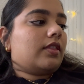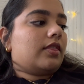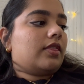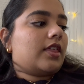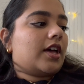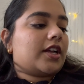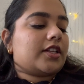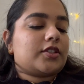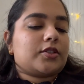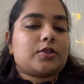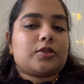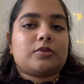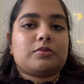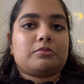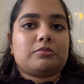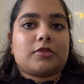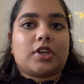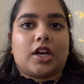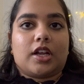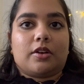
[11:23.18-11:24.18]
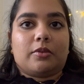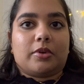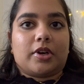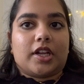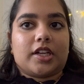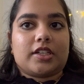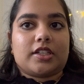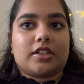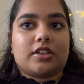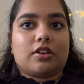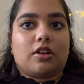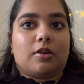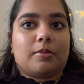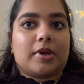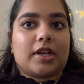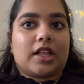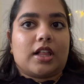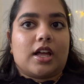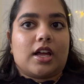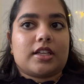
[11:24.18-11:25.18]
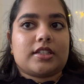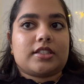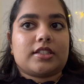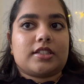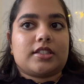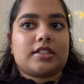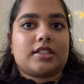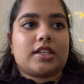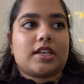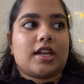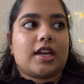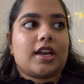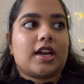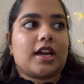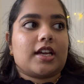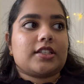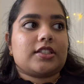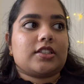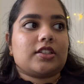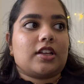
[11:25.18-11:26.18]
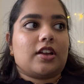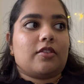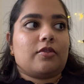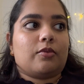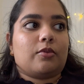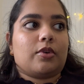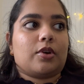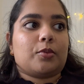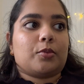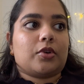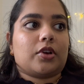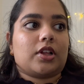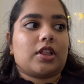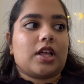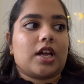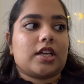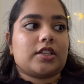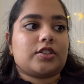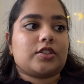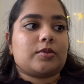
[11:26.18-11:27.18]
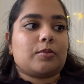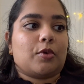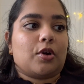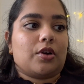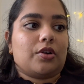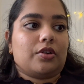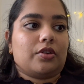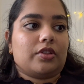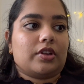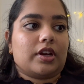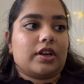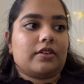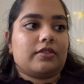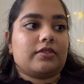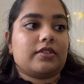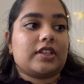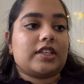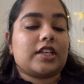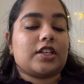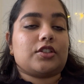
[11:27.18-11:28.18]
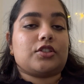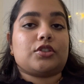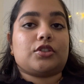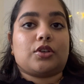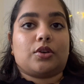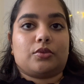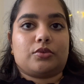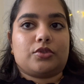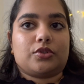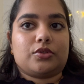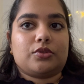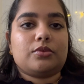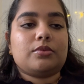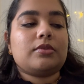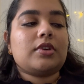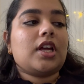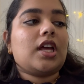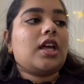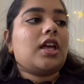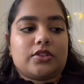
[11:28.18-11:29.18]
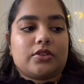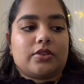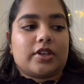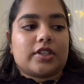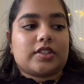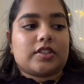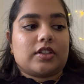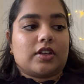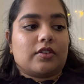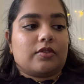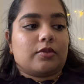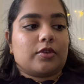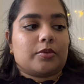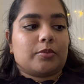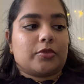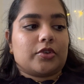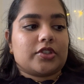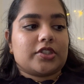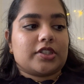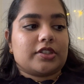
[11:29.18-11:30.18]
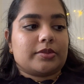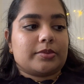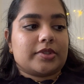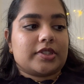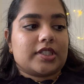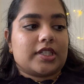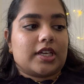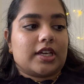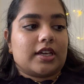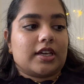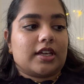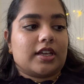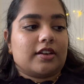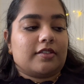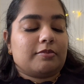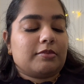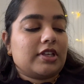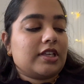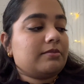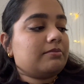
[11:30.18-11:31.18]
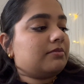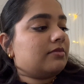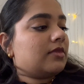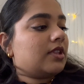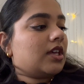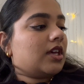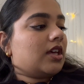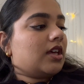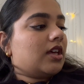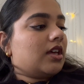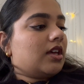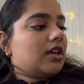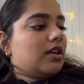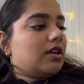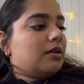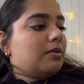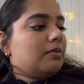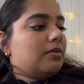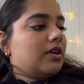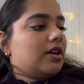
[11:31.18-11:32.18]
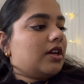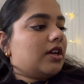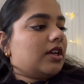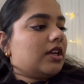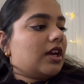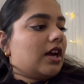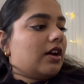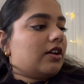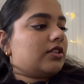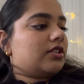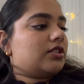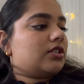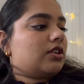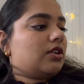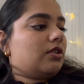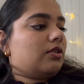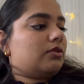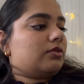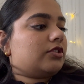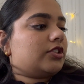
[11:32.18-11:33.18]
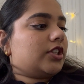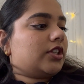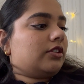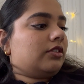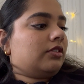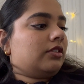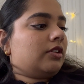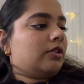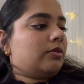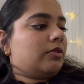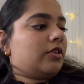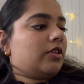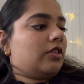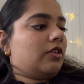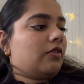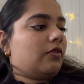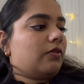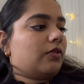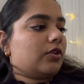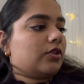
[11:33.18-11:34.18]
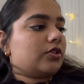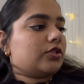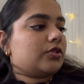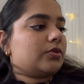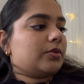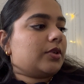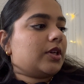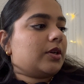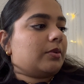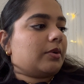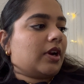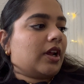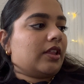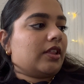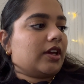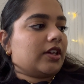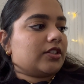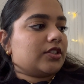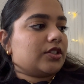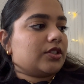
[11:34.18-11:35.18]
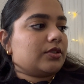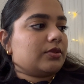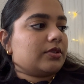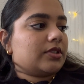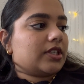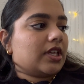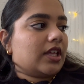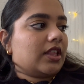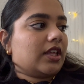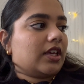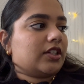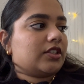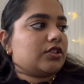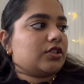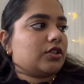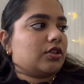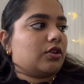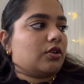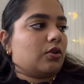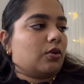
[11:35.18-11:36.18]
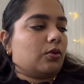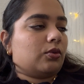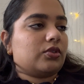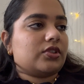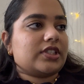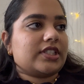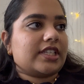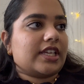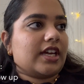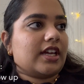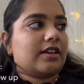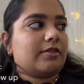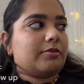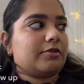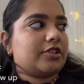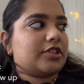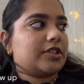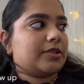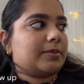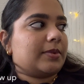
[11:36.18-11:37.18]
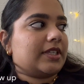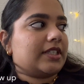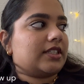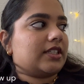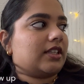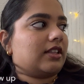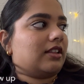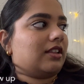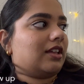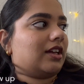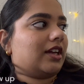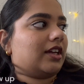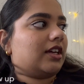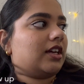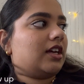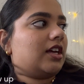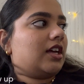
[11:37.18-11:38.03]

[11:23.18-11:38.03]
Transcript: that's kind of what I did in all my classes today. I still have one more class tomorrow that I've yet to go to. So I still have one more syllabus day ahead of me. But yeah, so generally within the first week, what I like to do is I like to goal set, which is basically like,